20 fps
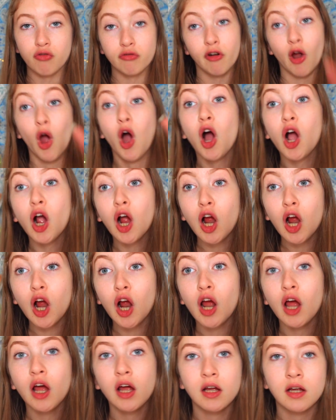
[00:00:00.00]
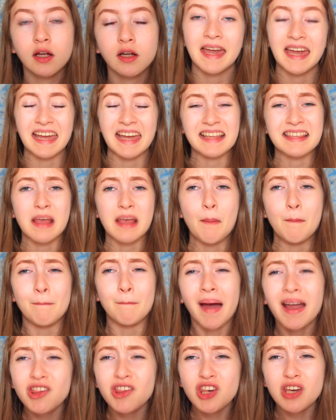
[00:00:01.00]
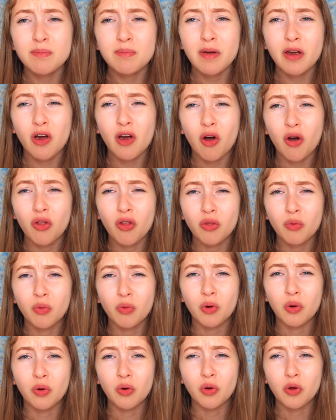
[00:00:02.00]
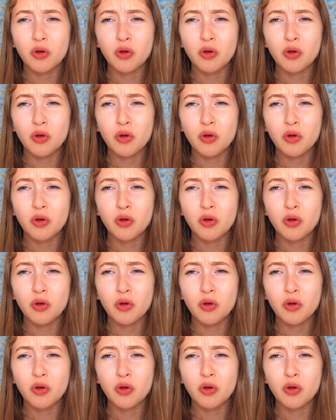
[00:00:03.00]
Wrong! It's "Magic mirror on the wall,